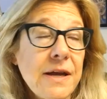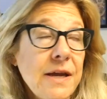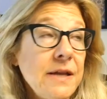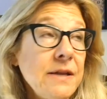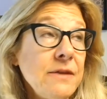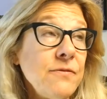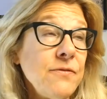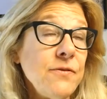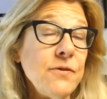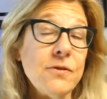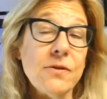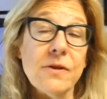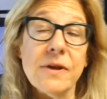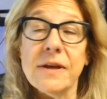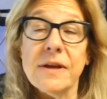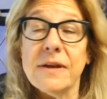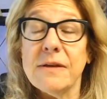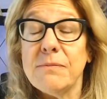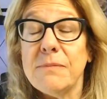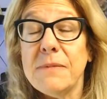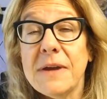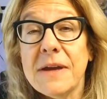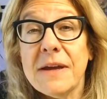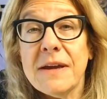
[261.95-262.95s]
And if you're
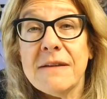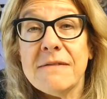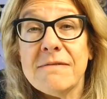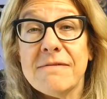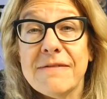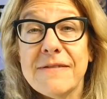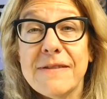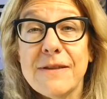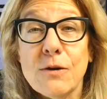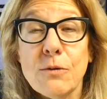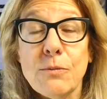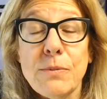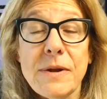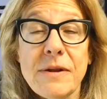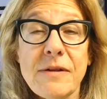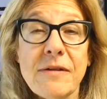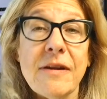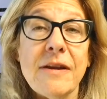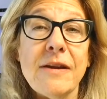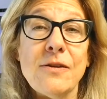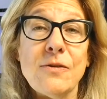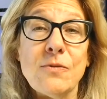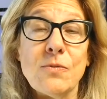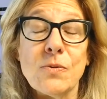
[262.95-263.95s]
like me, there'll be
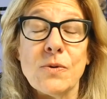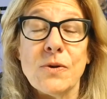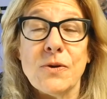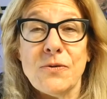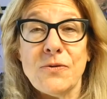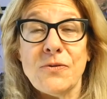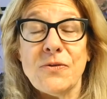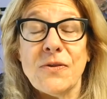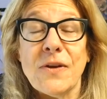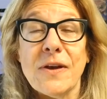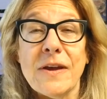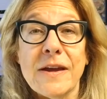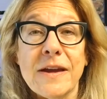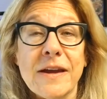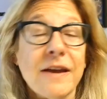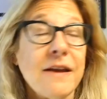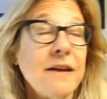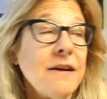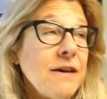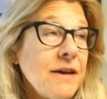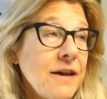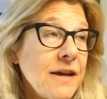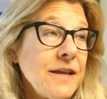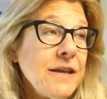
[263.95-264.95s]
days where you say,
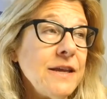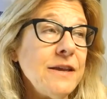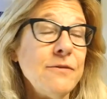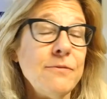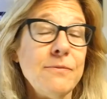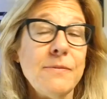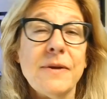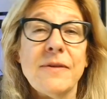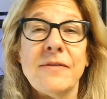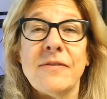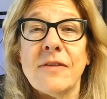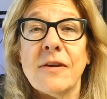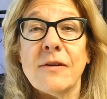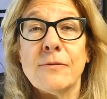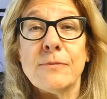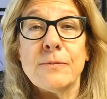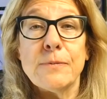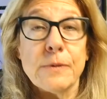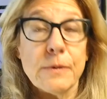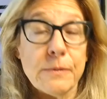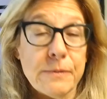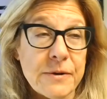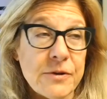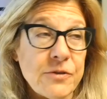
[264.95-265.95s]
I give
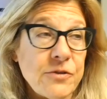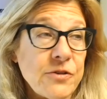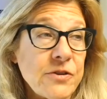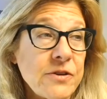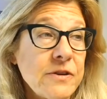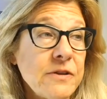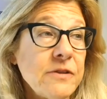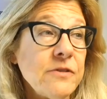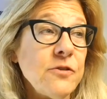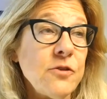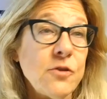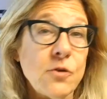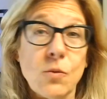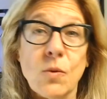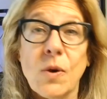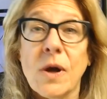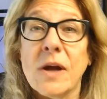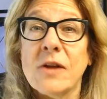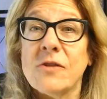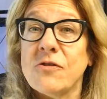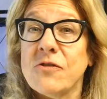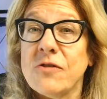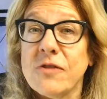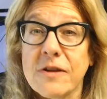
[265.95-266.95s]
myself permission to
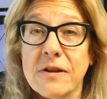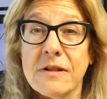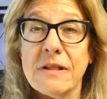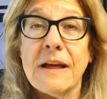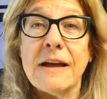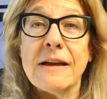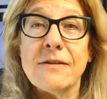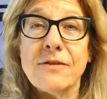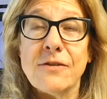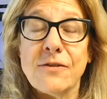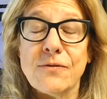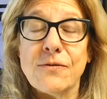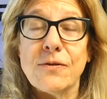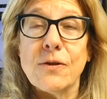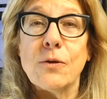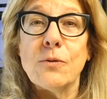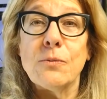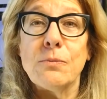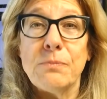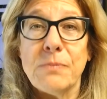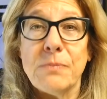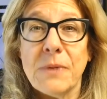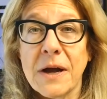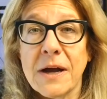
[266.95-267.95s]
watch the clouds
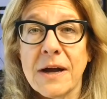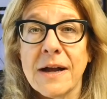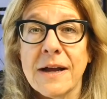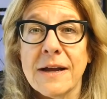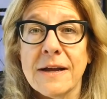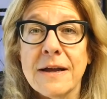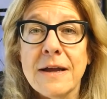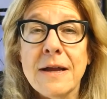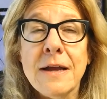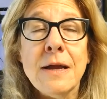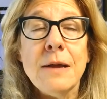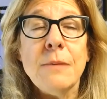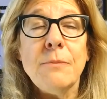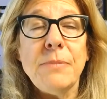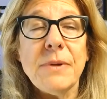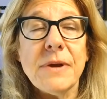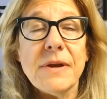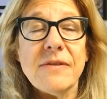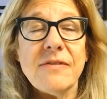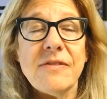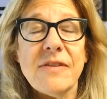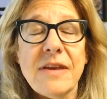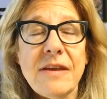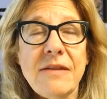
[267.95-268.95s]
float by.
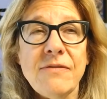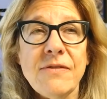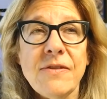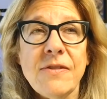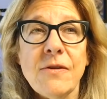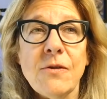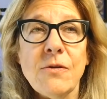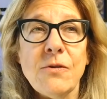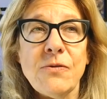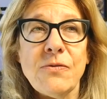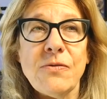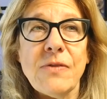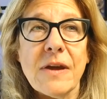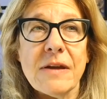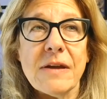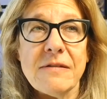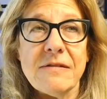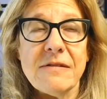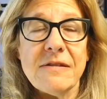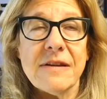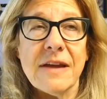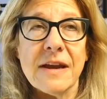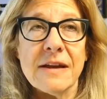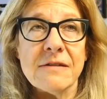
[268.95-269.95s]
Because even though
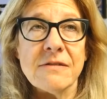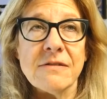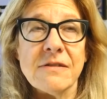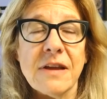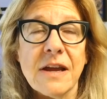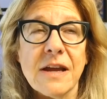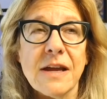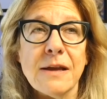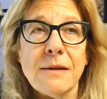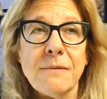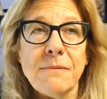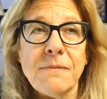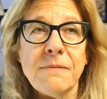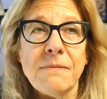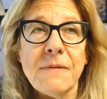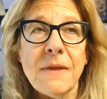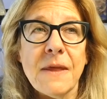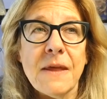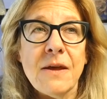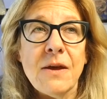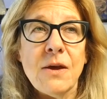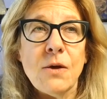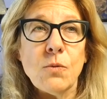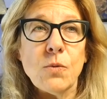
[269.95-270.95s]
that downtime
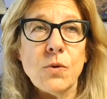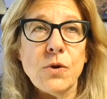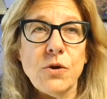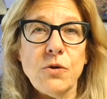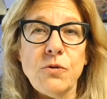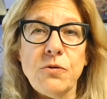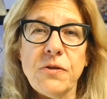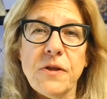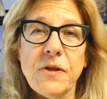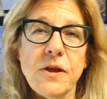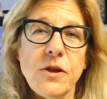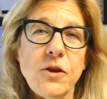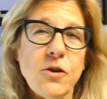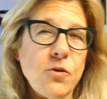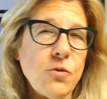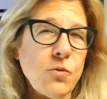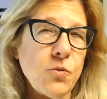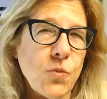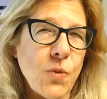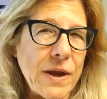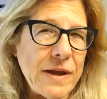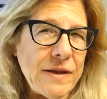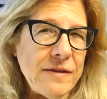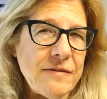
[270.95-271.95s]
where you think you're
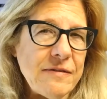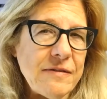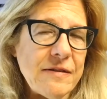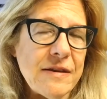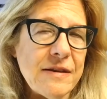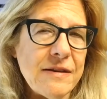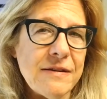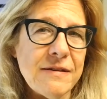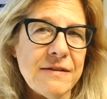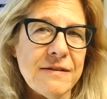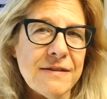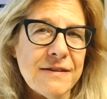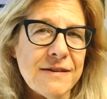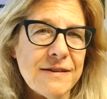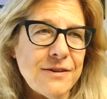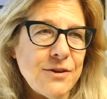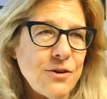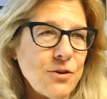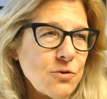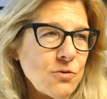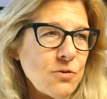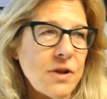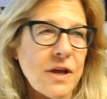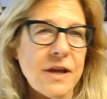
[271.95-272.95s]
wasting
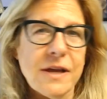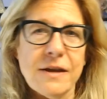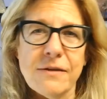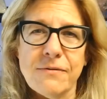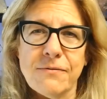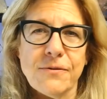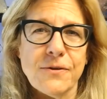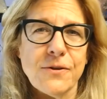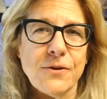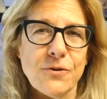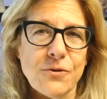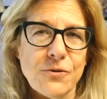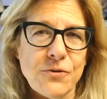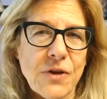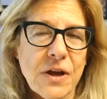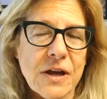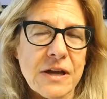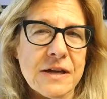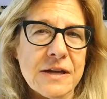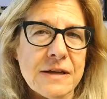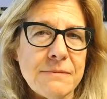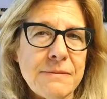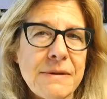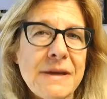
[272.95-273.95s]
your life or your
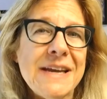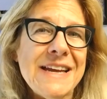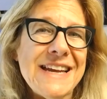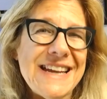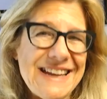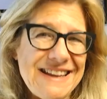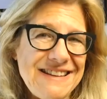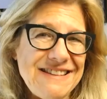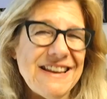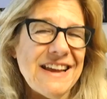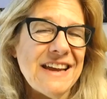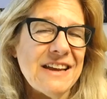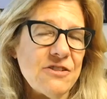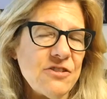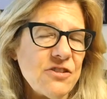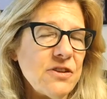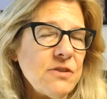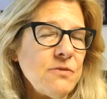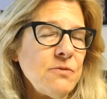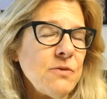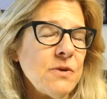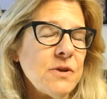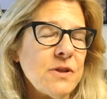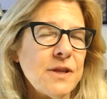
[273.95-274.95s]
time, it's
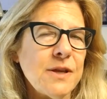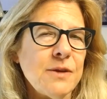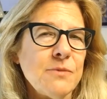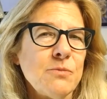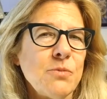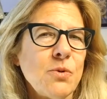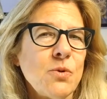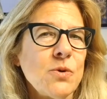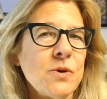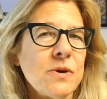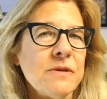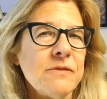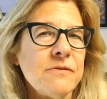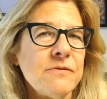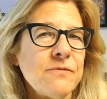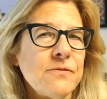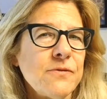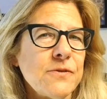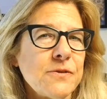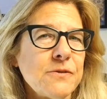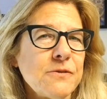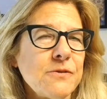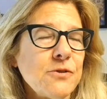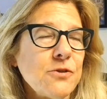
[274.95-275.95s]
actually really important
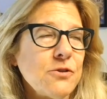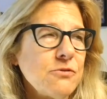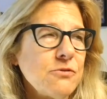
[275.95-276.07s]
for